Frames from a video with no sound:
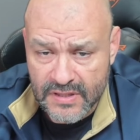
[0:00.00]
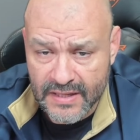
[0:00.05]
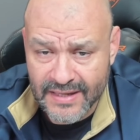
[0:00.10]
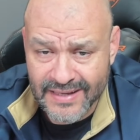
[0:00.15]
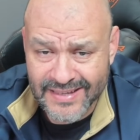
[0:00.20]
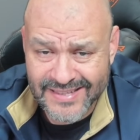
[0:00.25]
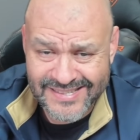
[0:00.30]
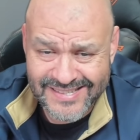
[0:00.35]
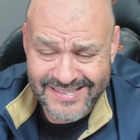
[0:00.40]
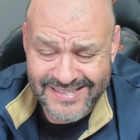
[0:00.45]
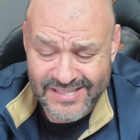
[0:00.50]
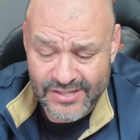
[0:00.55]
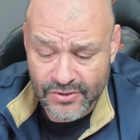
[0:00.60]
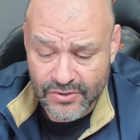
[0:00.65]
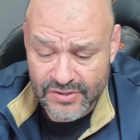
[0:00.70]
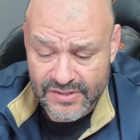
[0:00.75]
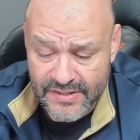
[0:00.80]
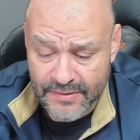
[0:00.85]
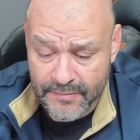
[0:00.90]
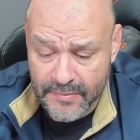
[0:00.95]
You
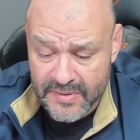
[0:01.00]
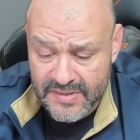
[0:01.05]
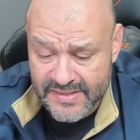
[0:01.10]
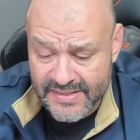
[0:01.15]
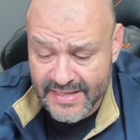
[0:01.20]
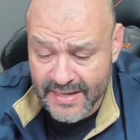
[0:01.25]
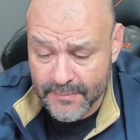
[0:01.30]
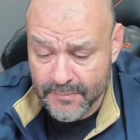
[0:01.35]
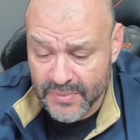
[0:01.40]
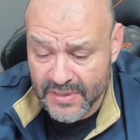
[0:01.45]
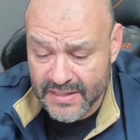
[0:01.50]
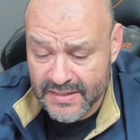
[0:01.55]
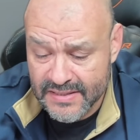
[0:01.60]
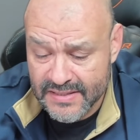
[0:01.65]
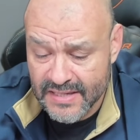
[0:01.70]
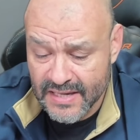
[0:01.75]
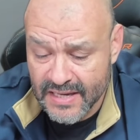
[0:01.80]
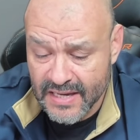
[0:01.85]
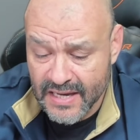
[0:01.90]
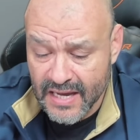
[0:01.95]
can save them as
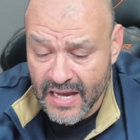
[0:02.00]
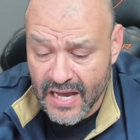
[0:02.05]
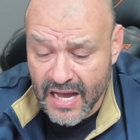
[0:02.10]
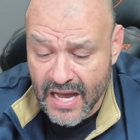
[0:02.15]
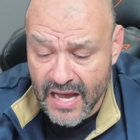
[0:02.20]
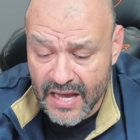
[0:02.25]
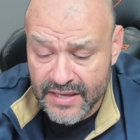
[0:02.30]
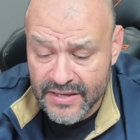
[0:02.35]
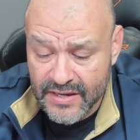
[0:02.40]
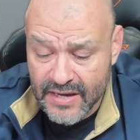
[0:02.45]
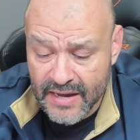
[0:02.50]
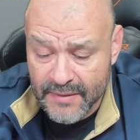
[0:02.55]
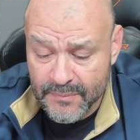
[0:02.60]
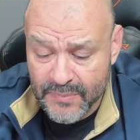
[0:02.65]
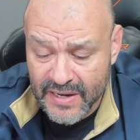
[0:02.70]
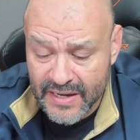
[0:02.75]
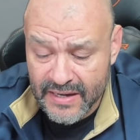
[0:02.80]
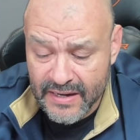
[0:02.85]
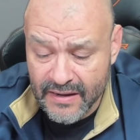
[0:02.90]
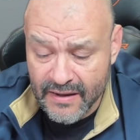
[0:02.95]
templates. You got
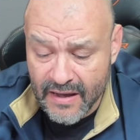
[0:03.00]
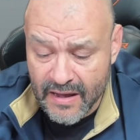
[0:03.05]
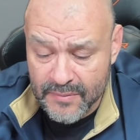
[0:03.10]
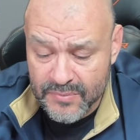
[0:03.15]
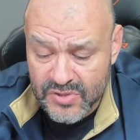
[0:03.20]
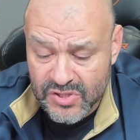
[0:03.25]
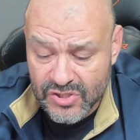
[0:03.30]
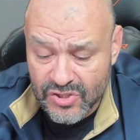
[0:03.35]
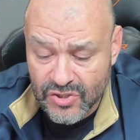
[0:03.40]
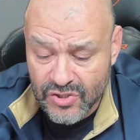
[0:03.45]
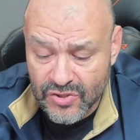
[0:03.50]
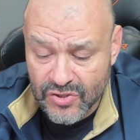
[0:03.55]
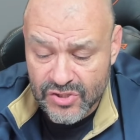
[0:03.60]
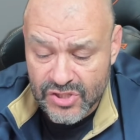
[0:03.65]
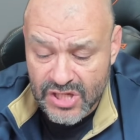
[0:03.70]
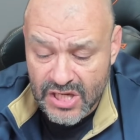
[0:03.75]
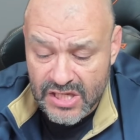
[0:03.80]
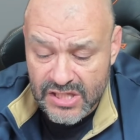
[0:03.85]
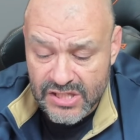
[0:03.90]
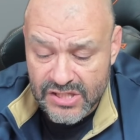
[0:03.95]
plenty of options. You could
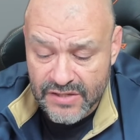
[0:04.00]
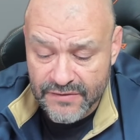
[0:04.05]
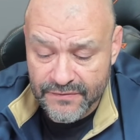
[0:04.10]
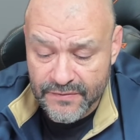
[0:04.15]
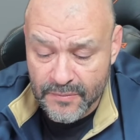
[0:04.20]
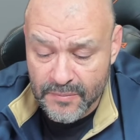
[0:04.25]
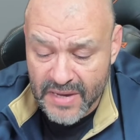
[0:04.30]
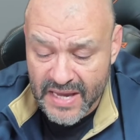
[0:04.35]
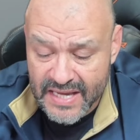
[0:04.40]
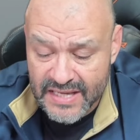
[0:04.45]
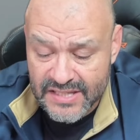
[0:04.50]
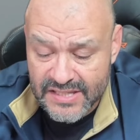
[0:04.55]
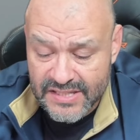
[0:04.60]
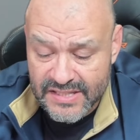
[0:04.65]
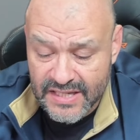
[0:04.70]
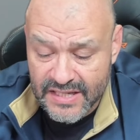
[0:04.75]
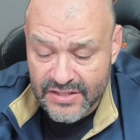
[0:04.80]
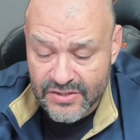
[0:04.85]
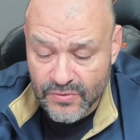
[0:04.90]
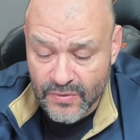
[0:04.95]
change it from
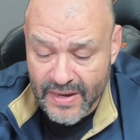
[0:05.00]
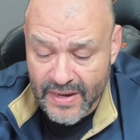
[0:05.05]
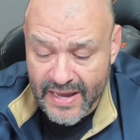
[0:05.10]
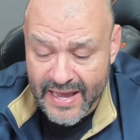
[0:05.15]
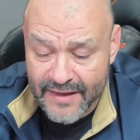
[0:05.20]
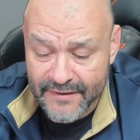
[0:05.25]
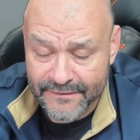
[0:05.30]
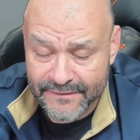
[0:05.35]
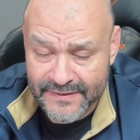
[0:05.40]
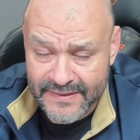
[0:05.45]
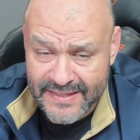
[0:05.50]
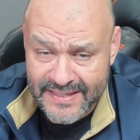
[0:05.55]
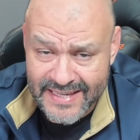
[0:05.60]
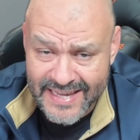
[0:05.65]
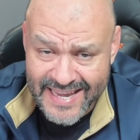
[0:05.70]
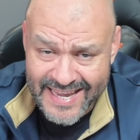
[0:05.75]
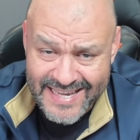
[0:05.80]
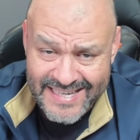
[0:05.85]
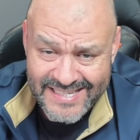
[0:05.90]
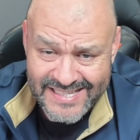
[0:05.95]
HD to
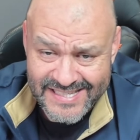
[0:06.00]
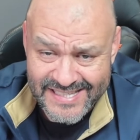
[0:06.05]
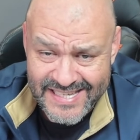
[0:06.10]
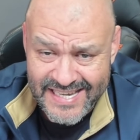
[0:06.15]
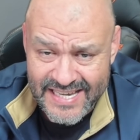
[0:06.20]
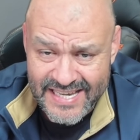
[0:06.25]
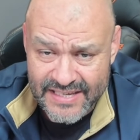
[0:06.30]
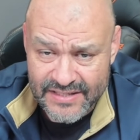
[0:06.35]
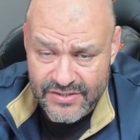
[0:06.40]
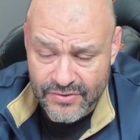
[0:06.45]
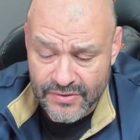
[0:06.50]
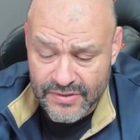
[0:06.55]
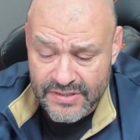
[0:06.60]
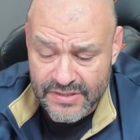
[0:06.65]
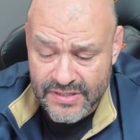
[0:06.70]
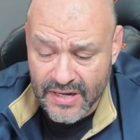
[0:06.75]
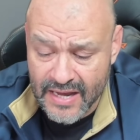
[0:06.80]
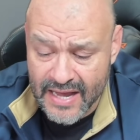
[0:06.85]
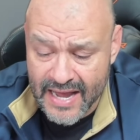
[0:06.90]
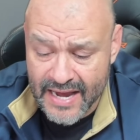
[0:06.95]
FHD, so
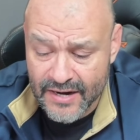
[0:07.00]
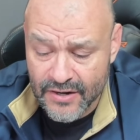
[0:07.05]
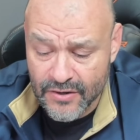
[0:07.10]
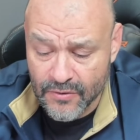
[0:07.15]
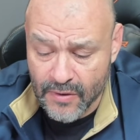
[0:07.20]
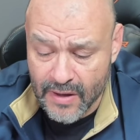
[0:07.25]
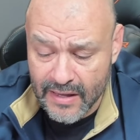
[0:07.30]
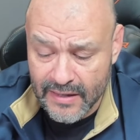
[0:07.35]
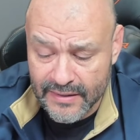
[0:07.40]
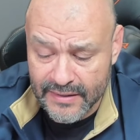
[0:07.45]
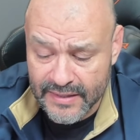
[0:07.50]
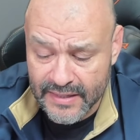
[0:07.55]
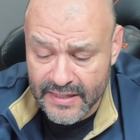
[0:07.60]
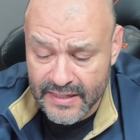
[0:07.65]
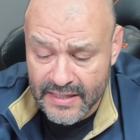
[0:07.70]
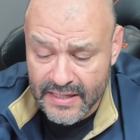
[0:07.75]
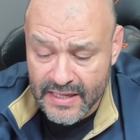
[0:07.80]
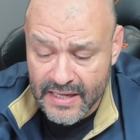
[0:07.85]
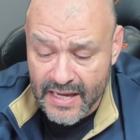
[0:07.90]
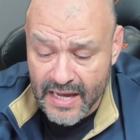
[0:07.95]
it's a higher
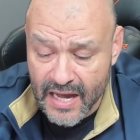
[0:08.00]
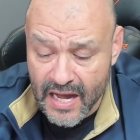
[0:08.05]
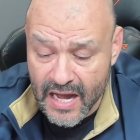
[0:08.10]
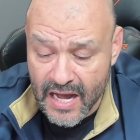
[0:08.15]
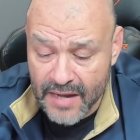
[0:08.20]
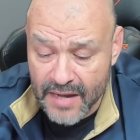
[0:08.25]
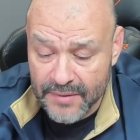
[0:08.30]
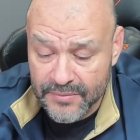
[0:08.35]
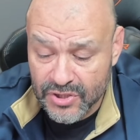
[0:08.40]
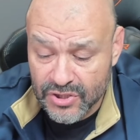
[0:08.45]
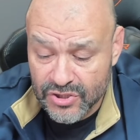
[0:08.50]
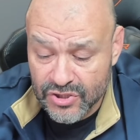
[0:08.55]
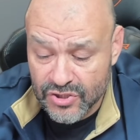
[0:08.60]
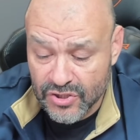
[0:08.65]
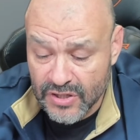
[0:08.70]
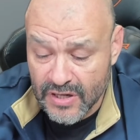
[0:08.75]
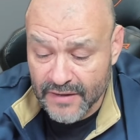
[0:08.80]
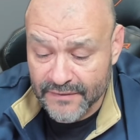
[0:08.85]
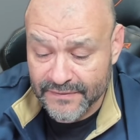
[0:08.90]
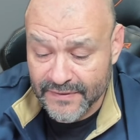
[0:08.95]
quality. You could
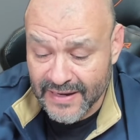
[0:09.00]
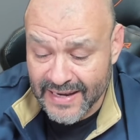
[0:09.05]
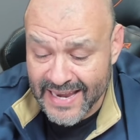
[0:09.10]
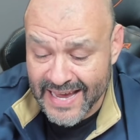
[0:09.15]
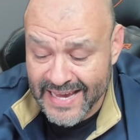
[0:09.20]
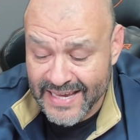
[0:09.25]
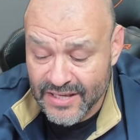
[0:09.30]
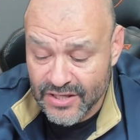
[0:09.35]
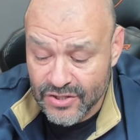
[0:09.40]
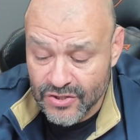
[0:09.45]
turn off the light.